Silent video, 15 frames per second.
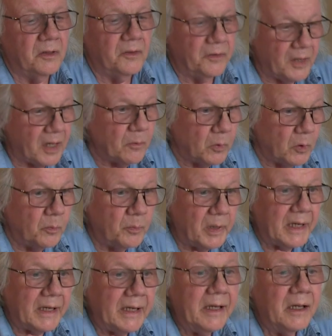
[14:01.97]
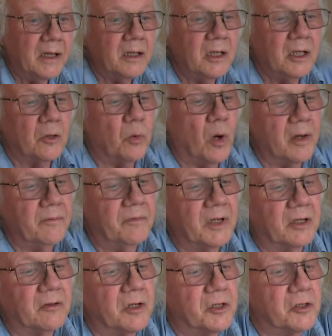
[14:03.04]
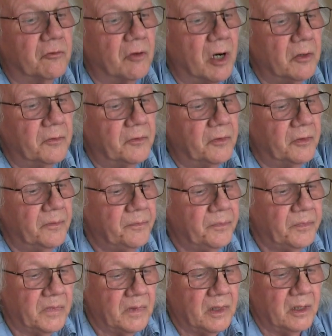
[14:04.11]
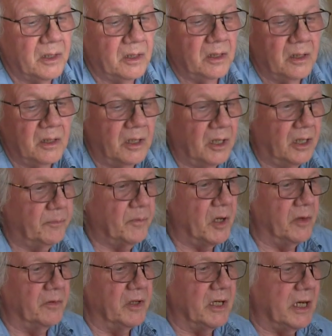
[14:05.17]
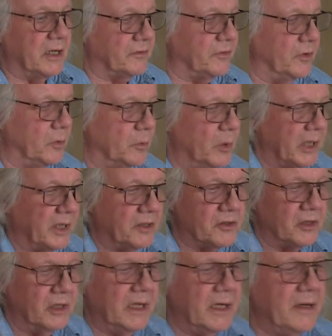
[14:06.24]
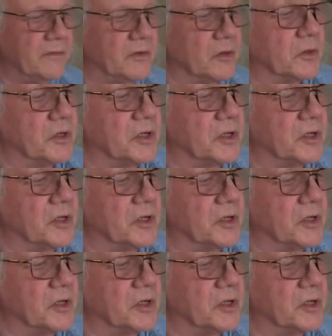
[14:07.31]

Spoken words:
there will be quite vigorous growth over the next few weeks. The leaves will